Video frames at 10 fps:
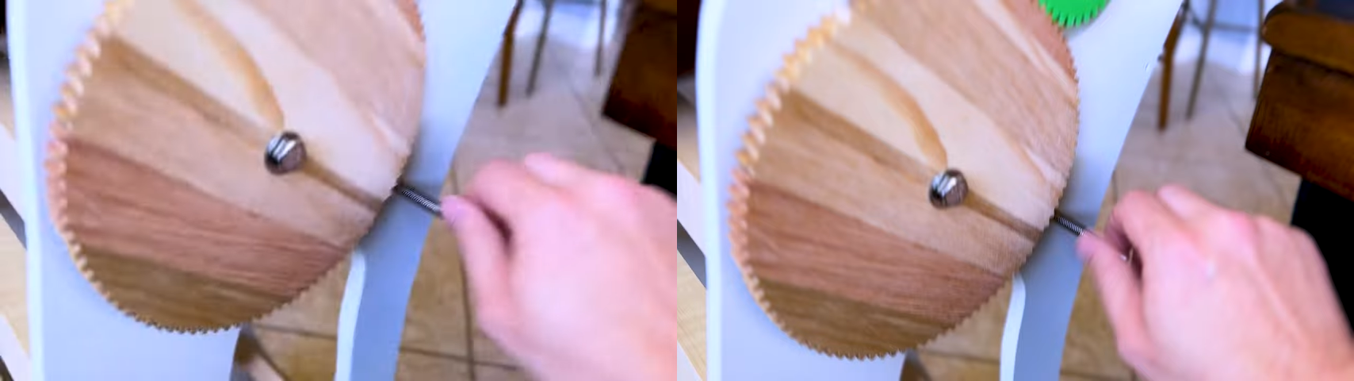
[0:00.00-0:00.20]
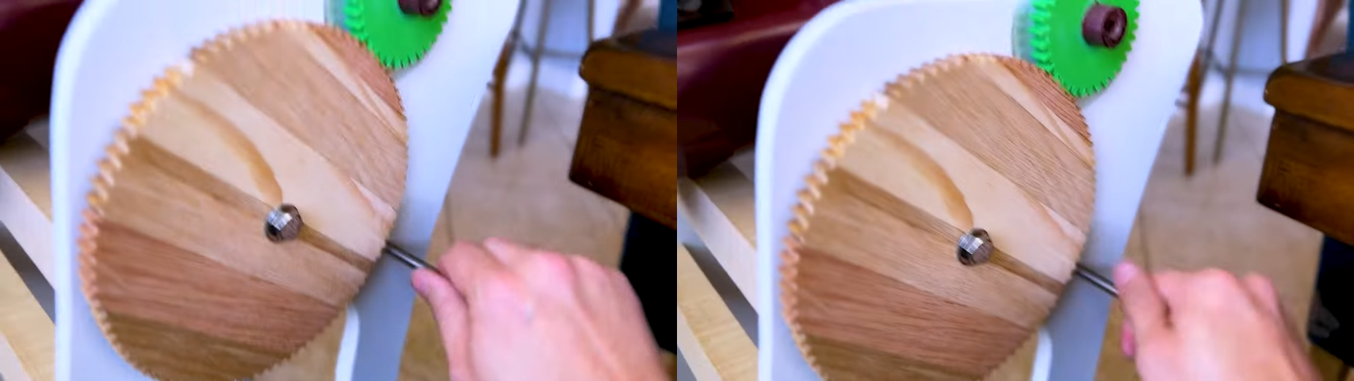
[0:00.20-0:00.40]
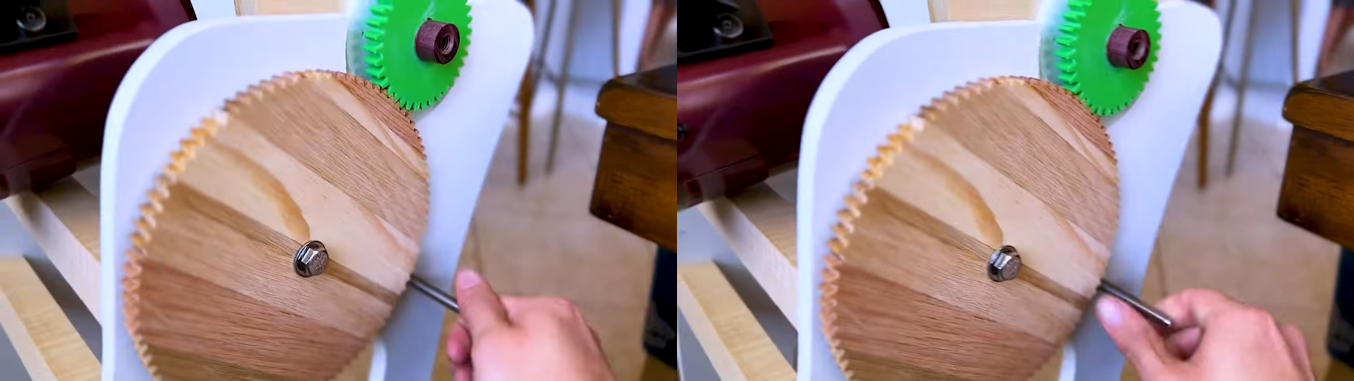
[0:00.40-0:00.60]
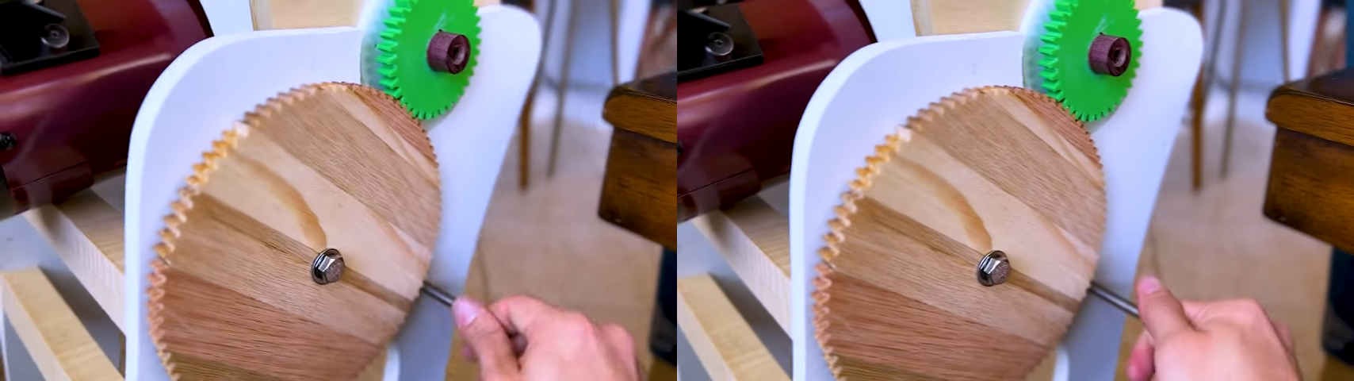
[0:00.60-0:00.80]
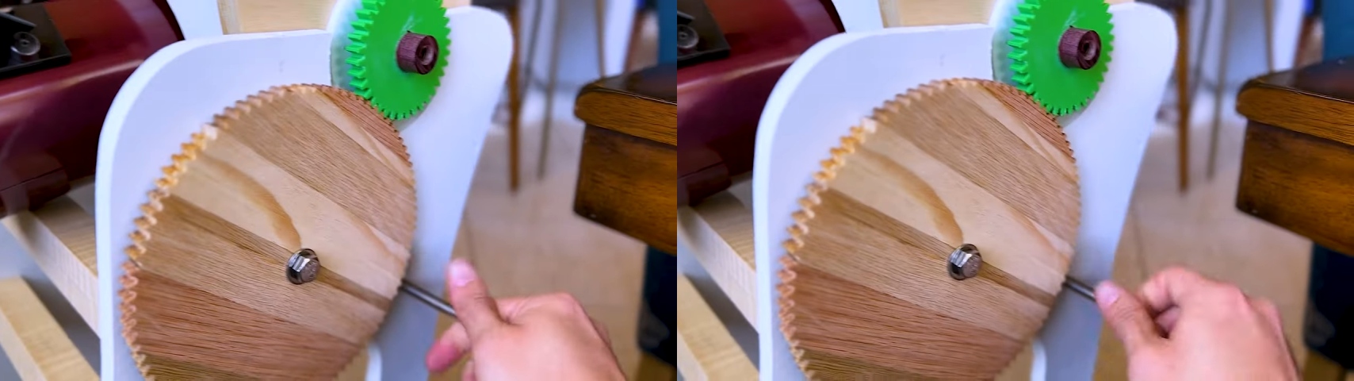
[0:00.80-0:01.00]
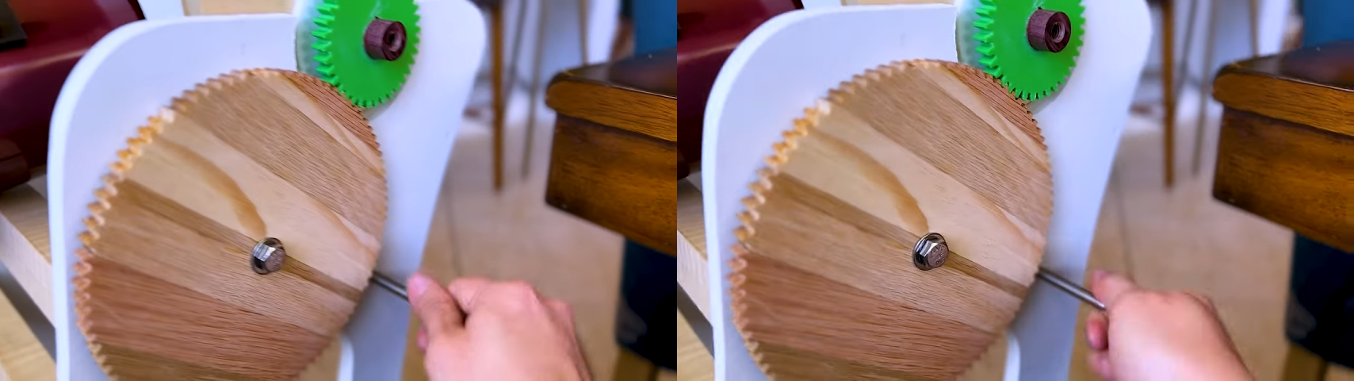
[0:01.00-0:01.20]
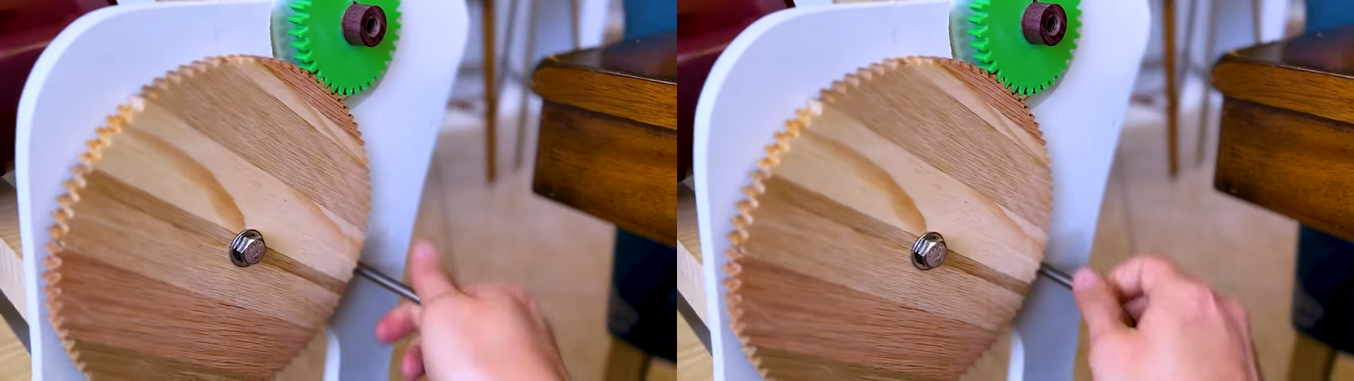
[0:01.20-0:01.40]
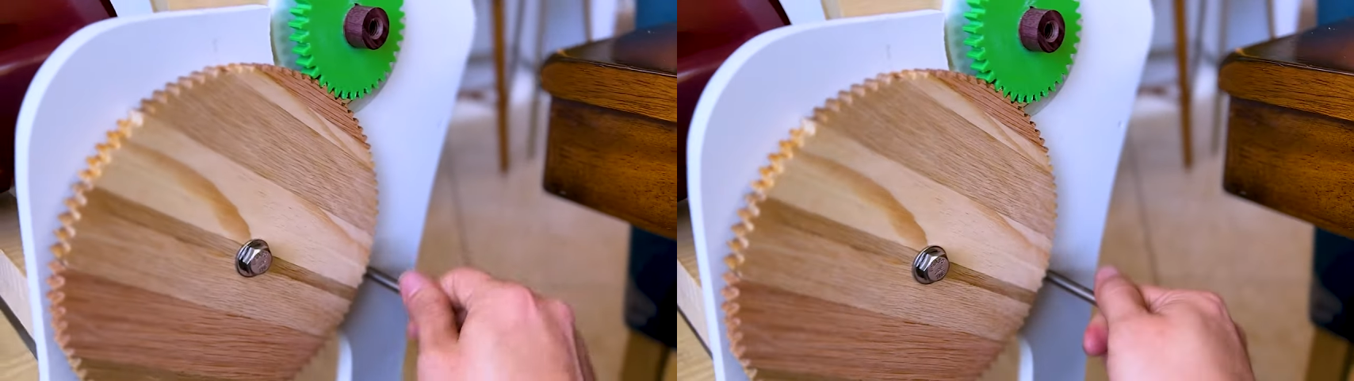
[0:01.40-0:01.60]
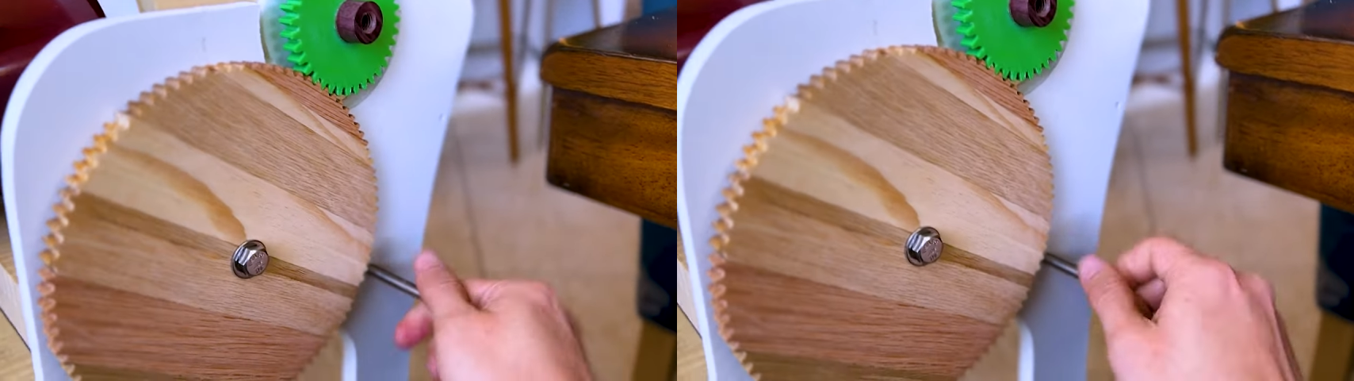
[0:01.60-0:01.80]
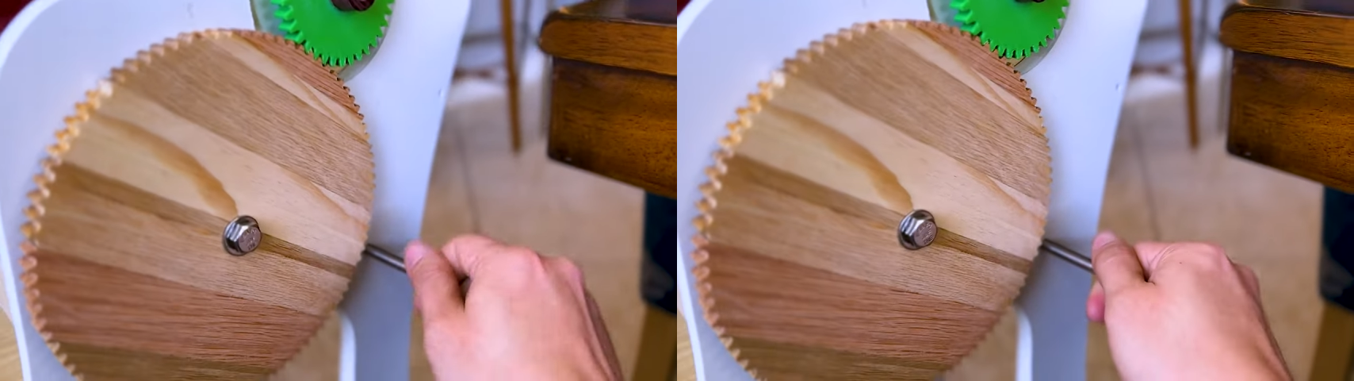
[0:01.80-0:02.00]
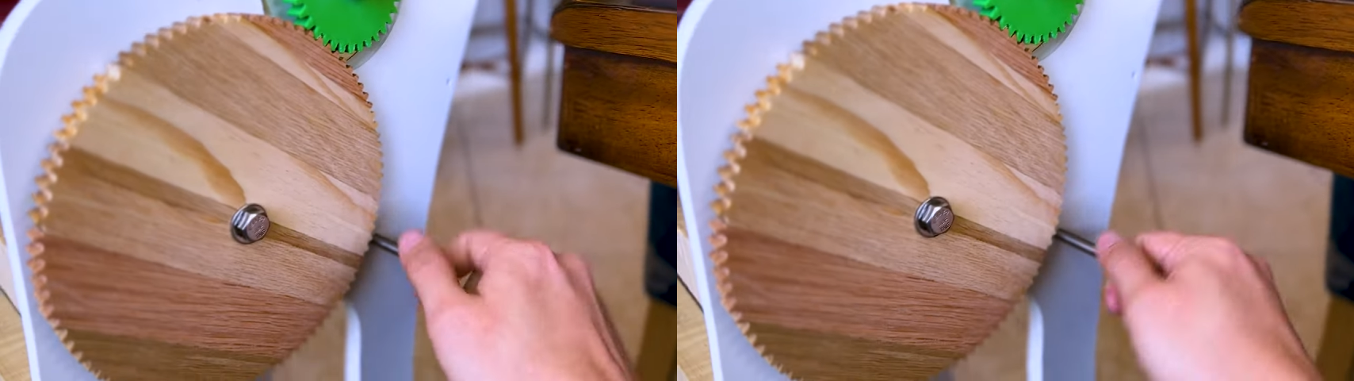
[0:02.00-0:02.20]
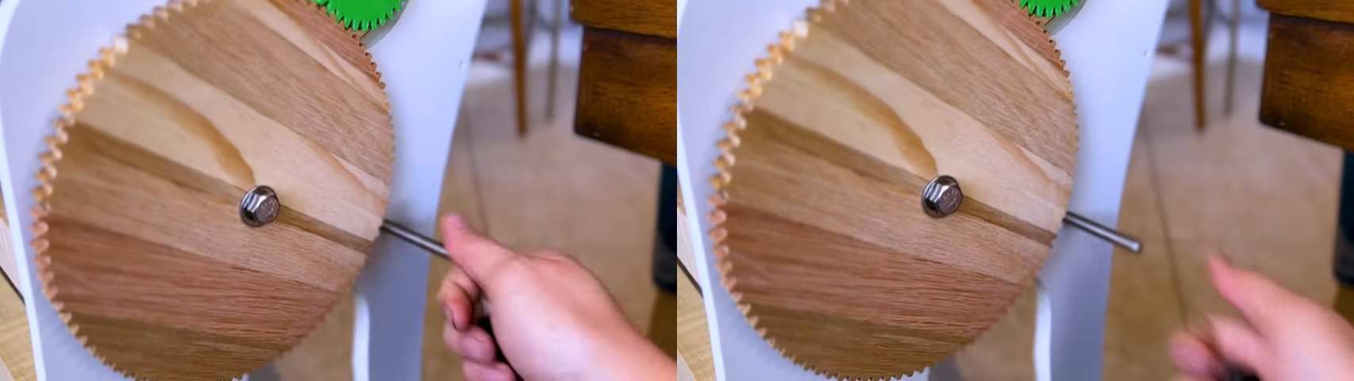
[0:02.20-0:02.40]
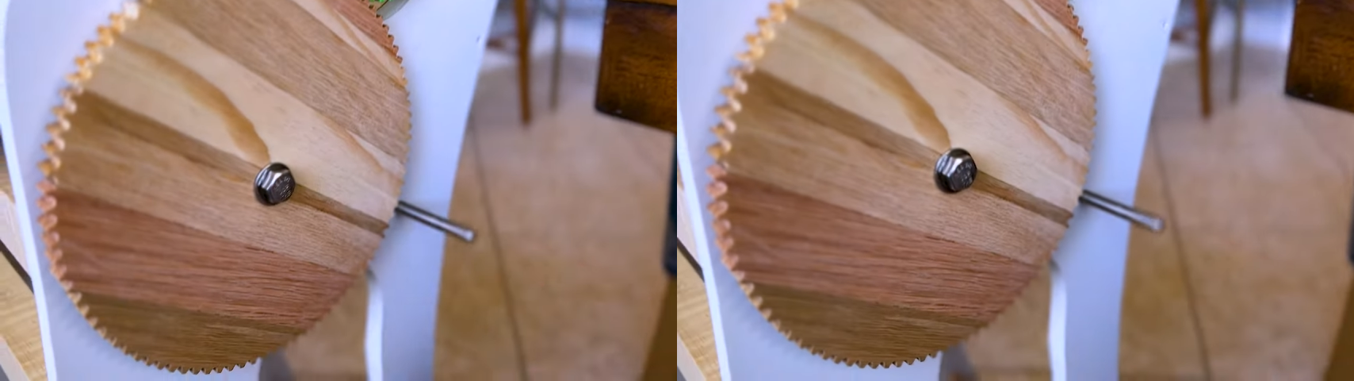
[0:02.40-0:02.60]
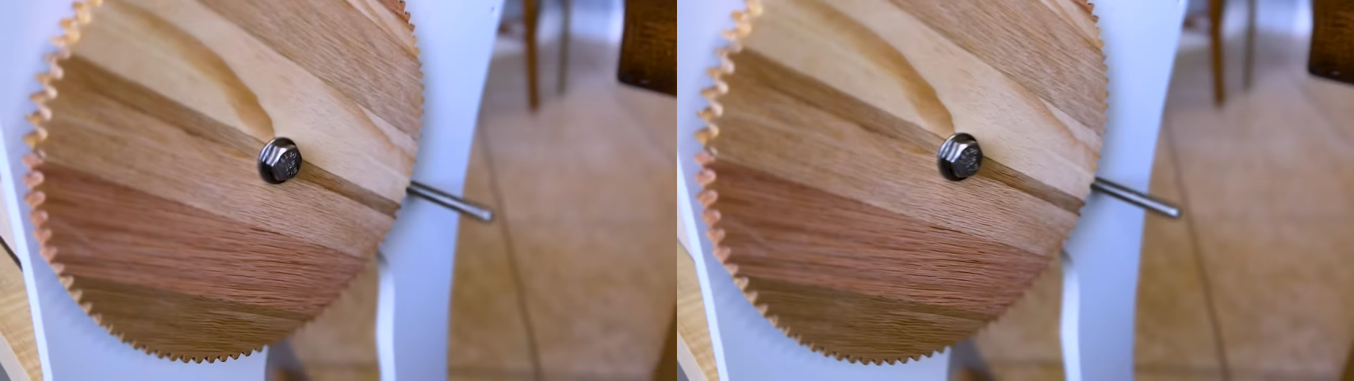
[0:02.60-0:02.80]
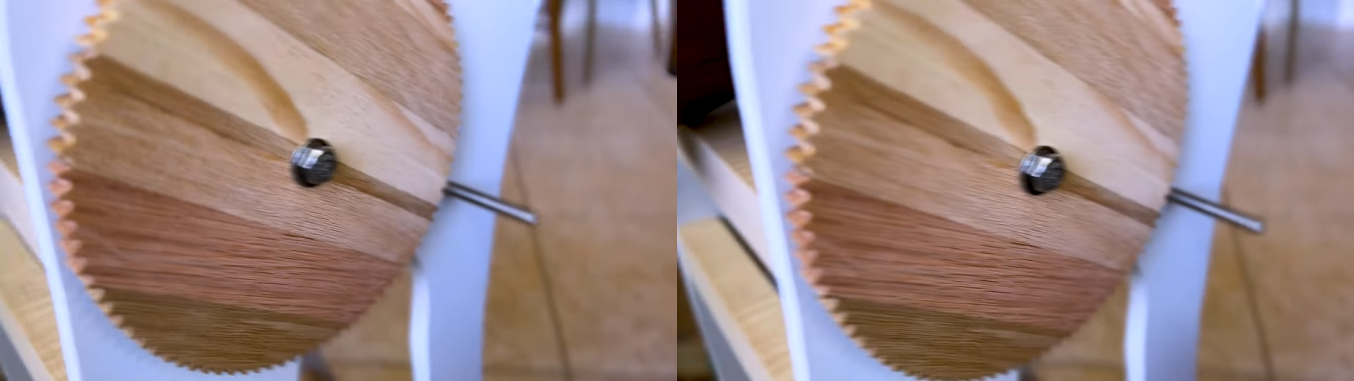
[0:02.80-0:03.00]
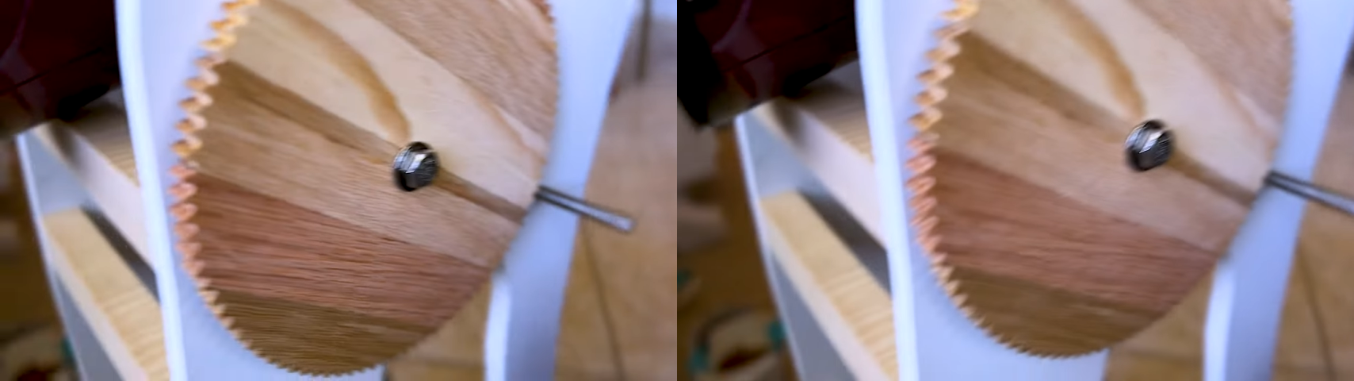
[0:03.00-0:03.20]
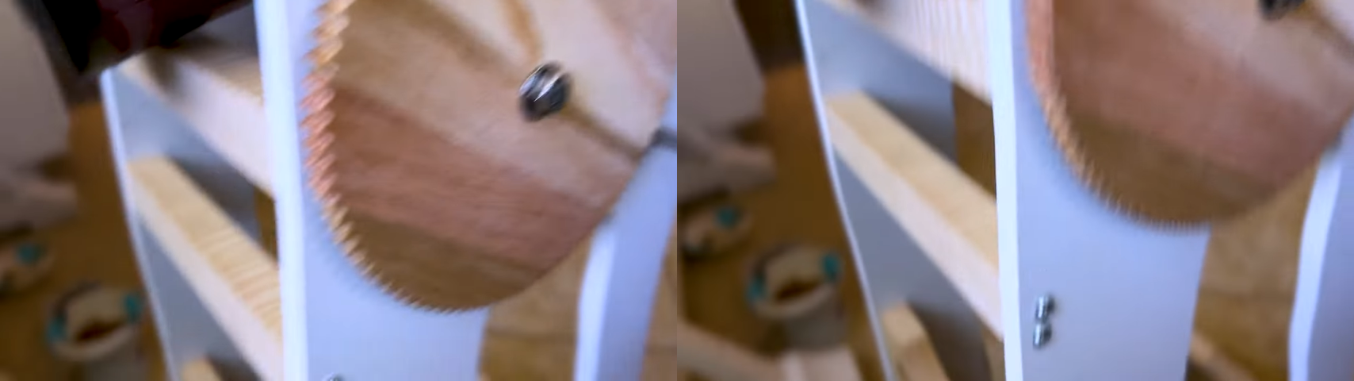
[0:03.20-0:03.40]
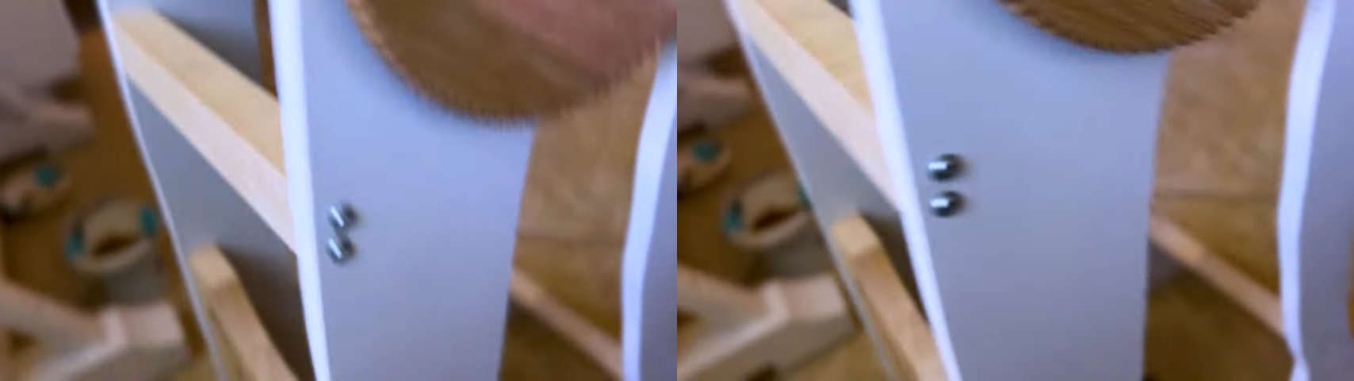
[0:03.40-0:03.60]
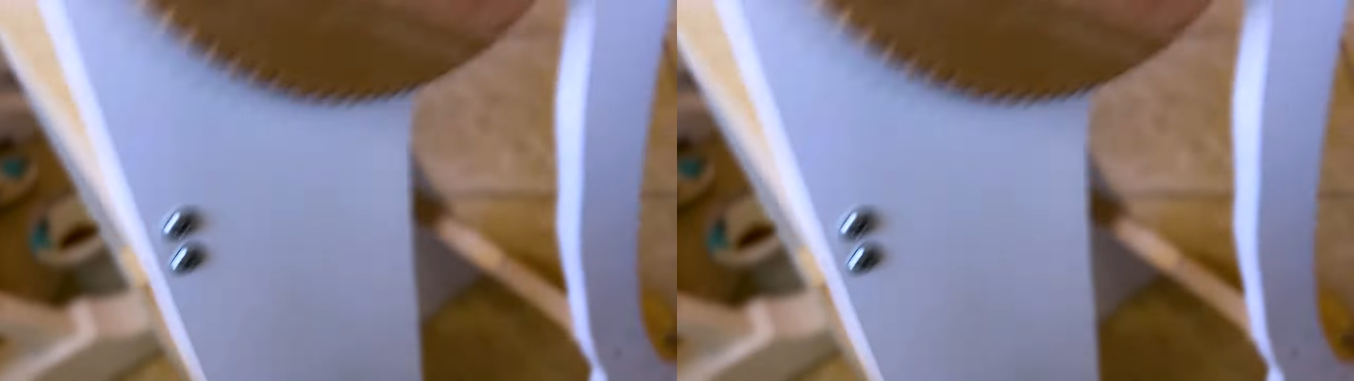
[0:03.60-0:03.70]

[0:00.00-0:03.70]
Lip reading: (no speaker visible)